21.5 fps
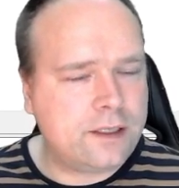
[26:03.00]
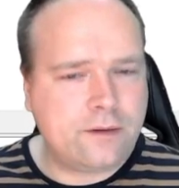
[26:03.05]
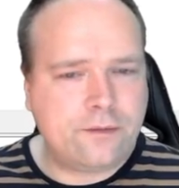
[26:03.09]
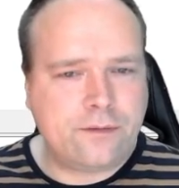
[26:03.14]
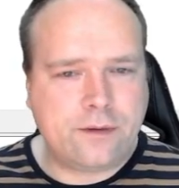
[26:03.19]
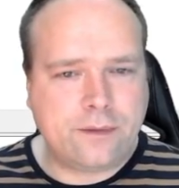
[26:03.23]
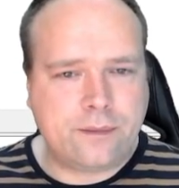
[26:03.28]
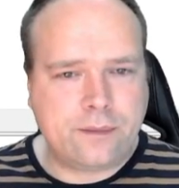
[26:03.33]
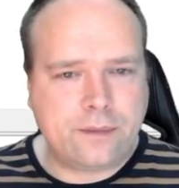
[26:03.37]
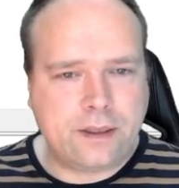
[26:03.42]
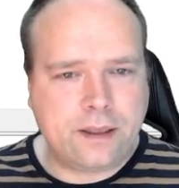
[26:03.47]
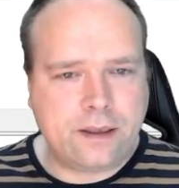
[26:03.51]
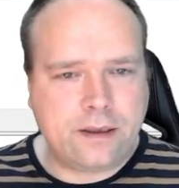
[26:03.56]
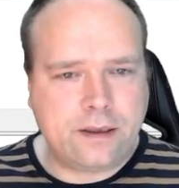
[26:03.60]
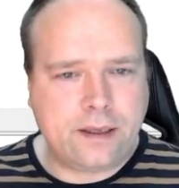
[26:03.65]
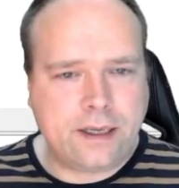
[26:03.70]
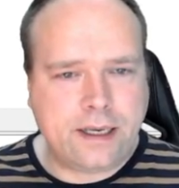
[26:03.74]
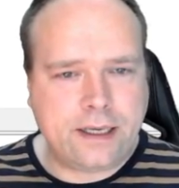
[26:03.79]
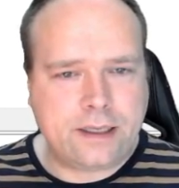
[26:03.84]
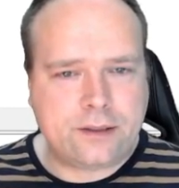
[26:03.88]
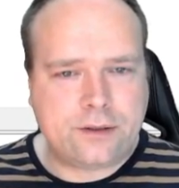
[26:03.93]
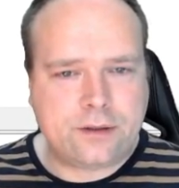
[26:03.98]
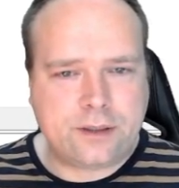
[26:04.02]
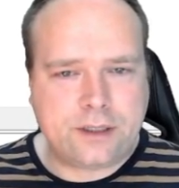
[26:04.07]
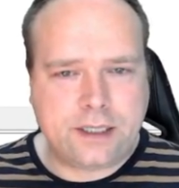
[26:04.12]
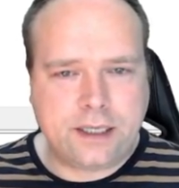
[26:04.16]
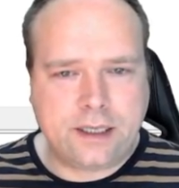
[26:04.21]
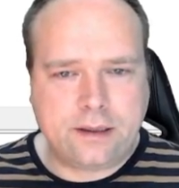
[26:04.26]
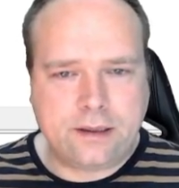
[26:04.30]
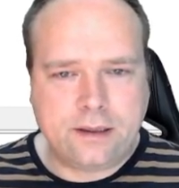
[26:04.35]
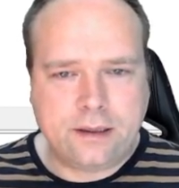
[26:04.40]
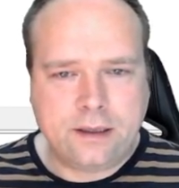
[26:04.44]
from 8 to
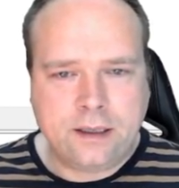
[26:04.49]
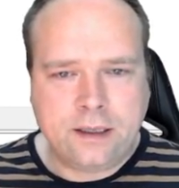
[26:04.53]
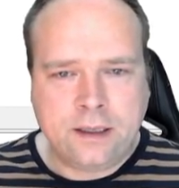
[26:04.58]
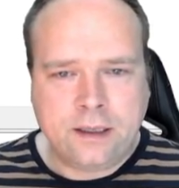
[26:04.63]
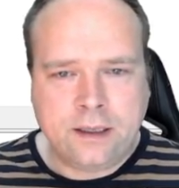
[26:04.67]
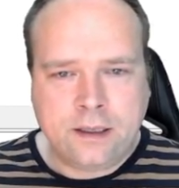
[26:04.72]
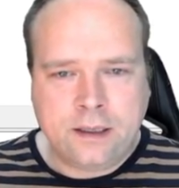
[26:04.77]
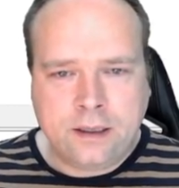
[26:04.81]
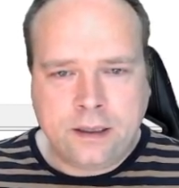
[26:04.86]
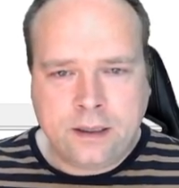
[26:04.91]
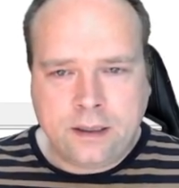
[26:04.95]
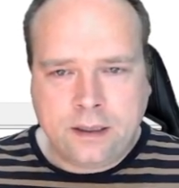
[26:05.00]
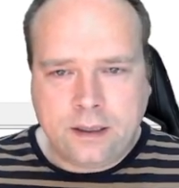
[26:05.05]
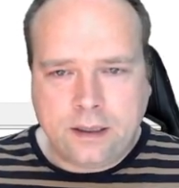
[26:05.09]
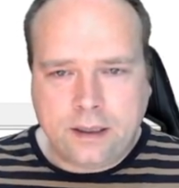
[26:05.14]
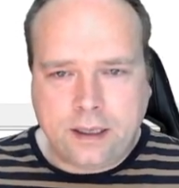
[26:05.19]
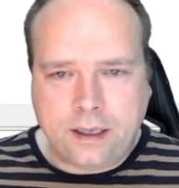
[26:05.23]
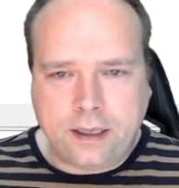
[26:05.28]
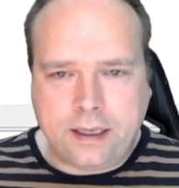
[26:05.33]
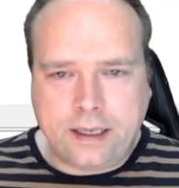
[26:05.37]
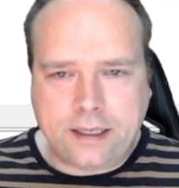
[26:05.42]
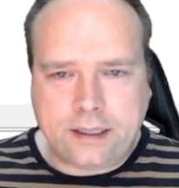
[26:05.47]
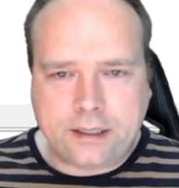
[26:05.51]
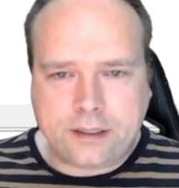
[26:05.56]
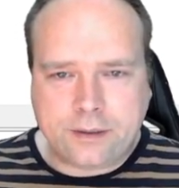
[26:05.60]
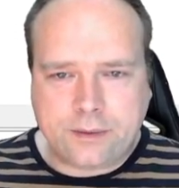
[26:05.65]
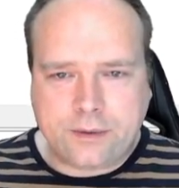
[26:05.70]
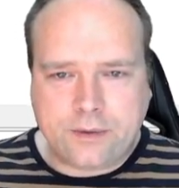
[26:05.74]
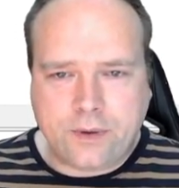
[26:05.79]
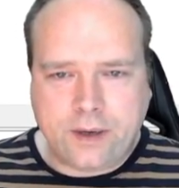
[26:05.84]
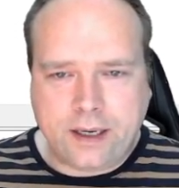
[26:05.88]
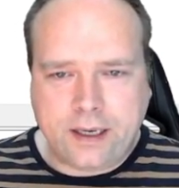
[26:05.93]
10. And there's
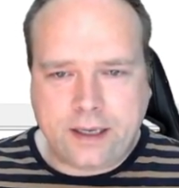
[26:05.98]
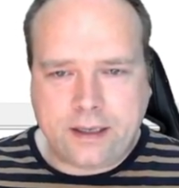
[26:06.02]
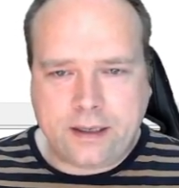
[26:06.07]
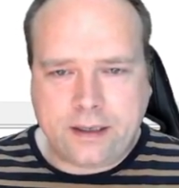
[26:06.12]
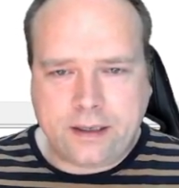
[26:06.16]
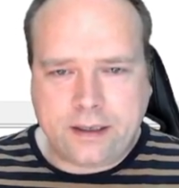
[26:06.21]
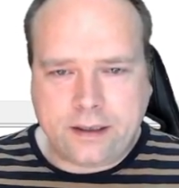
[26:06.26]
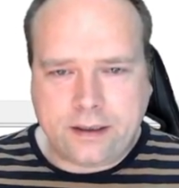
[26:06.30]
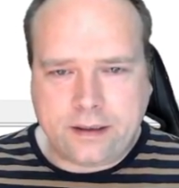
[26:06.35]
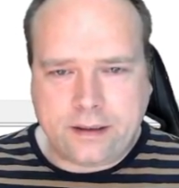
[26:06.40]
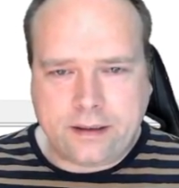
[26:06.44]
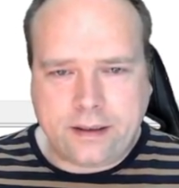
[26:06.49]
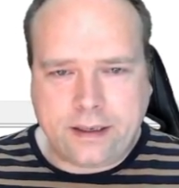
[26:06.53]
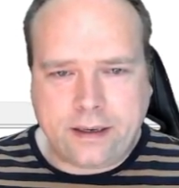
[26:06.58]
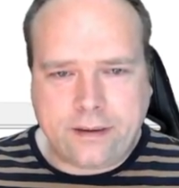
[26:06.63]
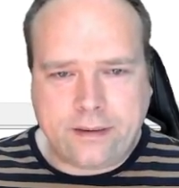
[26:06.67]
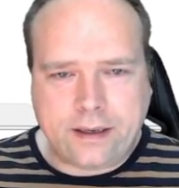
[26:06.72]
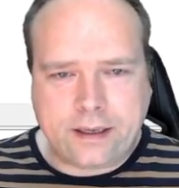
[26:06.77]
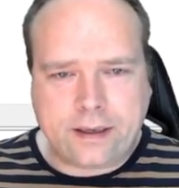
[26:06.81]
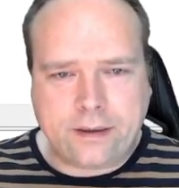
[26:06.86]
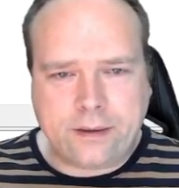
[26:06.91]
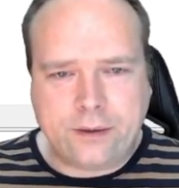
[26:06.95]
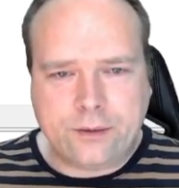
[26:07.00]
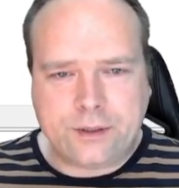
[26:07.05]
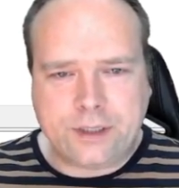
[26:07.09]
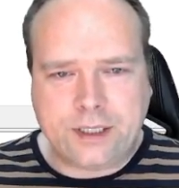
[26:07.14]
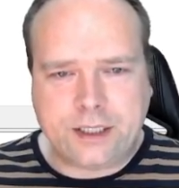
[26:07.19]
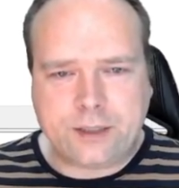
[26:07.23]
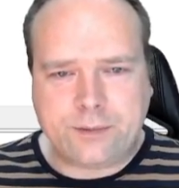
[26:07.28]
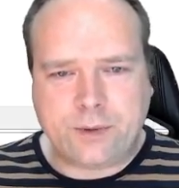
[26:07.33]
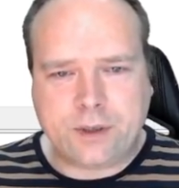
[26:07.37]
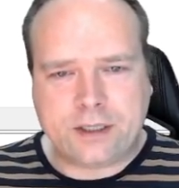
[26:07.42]
some quite, I can
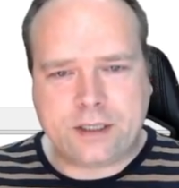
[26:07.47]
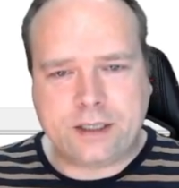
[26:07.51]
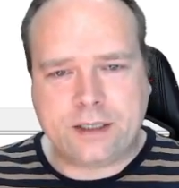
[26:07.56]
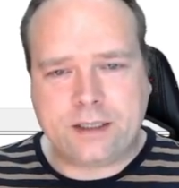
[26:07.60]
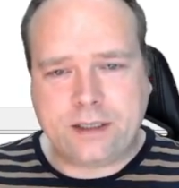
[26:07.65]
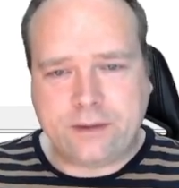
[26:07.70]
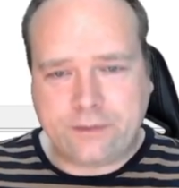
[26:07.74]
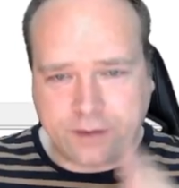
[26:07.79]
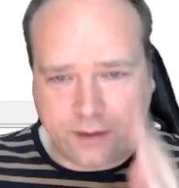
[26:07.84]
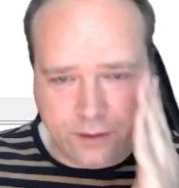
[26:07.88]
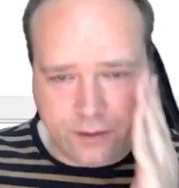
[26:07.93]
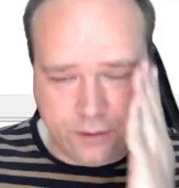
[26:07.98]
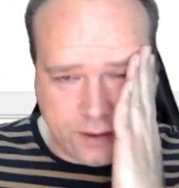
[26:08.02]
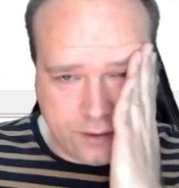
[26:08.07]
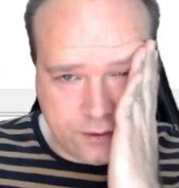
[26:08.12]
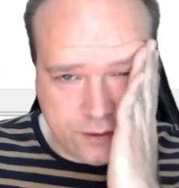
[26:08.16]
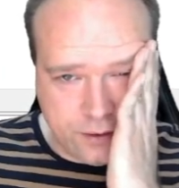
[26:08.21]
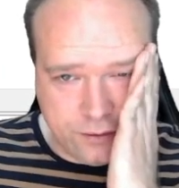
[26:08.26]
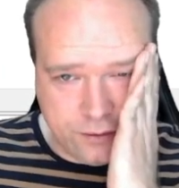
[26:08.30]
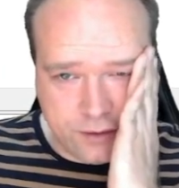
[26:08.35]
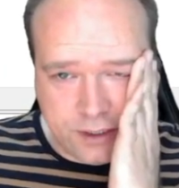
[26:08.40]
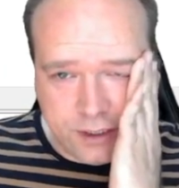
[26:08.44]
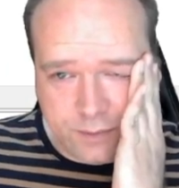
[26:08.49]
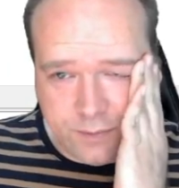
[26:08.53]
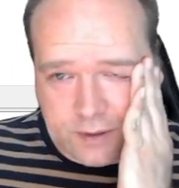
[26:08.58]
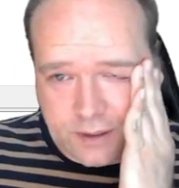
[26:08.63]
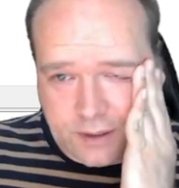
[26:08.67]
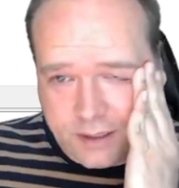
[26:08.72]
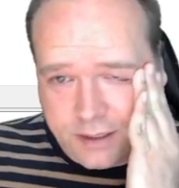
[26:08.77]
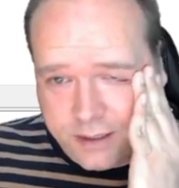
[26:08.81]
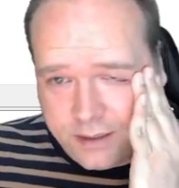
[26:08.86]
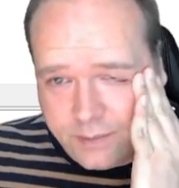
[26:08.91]
use these buttons. If I knew how to use these
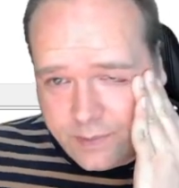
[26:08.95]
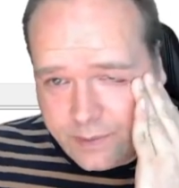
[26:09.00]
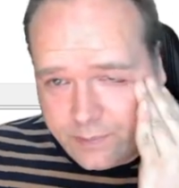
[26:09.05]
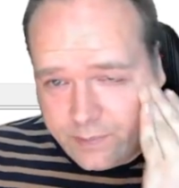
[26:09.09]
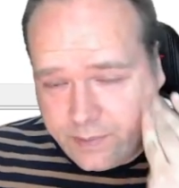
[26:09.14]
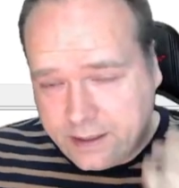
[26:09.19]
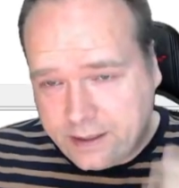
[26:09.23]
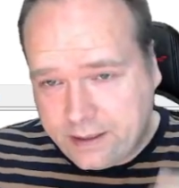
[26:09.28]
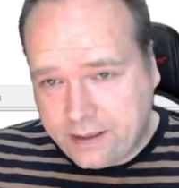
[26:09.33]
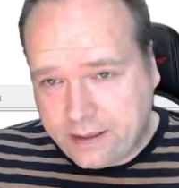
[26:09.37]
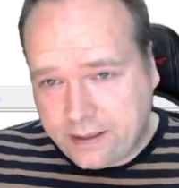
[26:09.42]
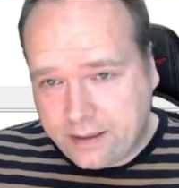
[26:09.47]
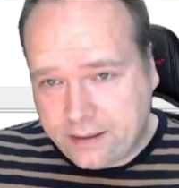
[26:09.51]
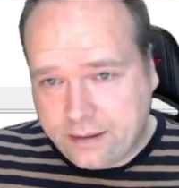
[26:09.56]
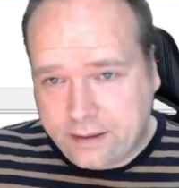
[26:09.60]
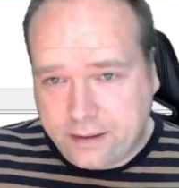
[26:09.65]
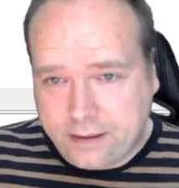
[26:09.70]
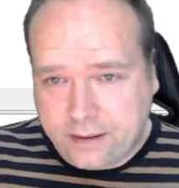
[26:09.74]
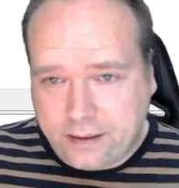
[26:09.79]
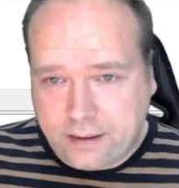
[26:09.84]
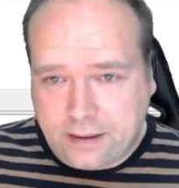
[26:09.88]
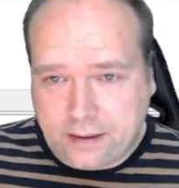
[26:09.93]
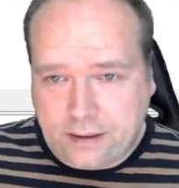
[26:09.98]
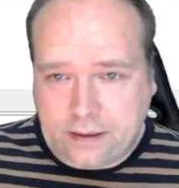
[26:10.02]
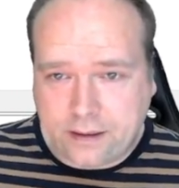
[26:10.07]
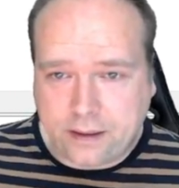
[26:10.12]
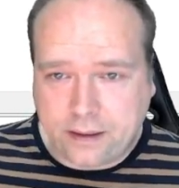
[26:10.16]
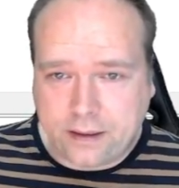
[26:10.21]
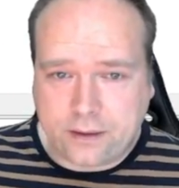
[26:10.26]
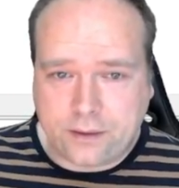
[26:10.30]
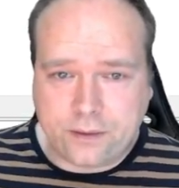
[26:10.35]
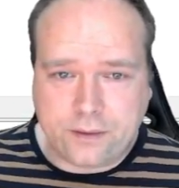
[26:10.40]
buttons a bit better, then
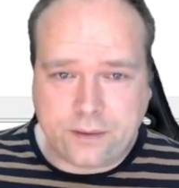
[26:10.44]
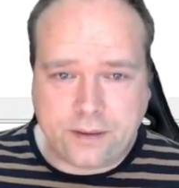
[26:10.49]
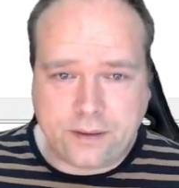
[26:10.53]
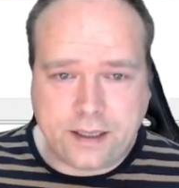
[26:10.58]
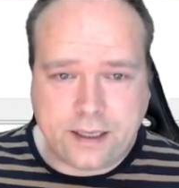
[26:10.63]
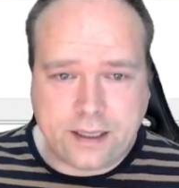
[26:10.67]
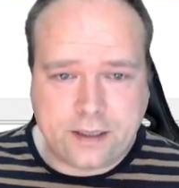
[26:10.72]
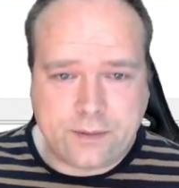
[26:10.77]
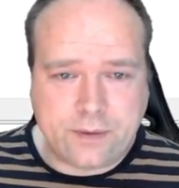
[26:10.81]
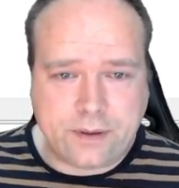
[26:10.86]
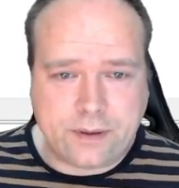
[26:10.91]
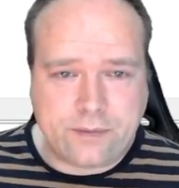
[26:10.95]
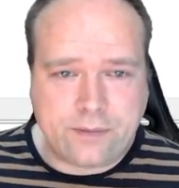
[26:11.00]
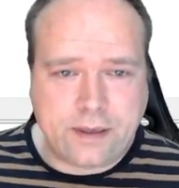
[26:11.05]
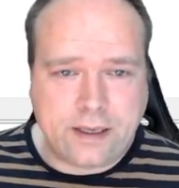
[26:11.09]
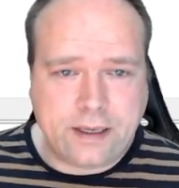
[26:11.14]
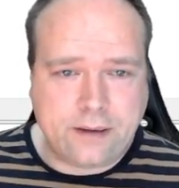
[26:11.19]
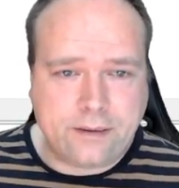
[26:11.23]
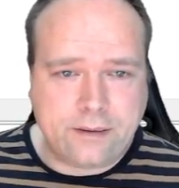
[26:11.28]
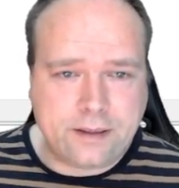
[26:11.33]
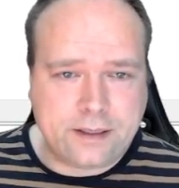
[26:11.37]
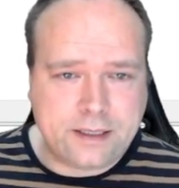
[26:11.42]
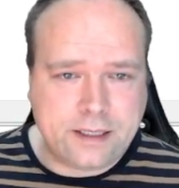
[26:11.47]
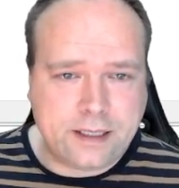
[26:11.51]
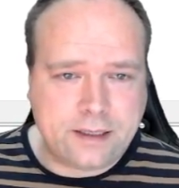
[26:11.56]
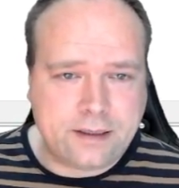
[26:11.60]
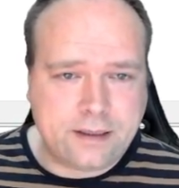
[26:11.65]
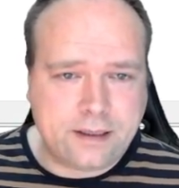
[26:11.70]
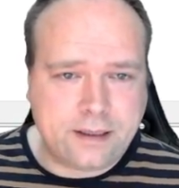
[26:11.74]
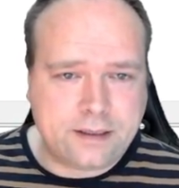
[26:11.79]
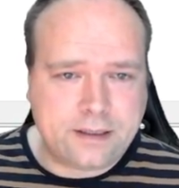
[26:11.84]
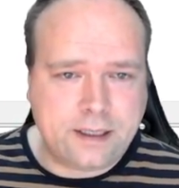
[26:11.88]
I could do that. But right now I say
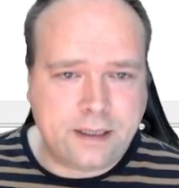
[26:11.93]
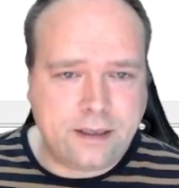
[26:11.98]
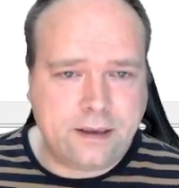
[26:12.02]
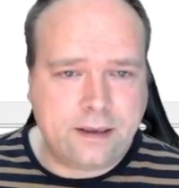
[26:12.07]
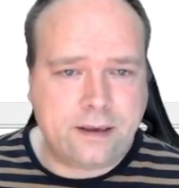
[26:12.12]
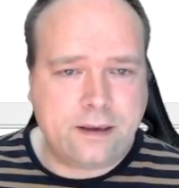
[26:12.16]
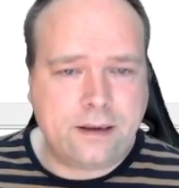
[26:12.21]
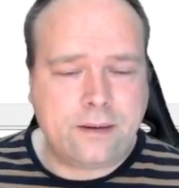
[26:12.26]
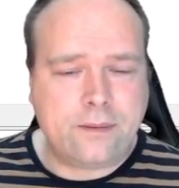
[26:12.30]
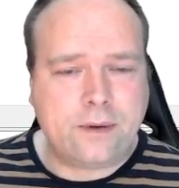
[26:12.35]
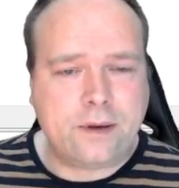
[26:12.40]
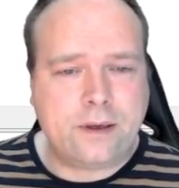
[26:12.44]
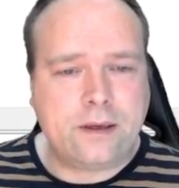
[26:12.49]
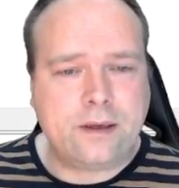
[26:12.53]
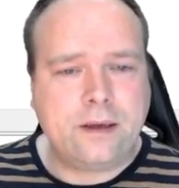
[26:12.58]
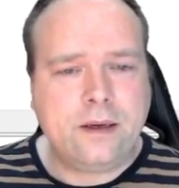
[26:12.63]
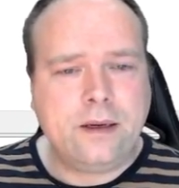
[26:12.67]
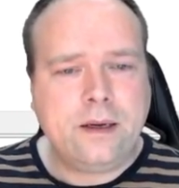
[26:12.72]
that I want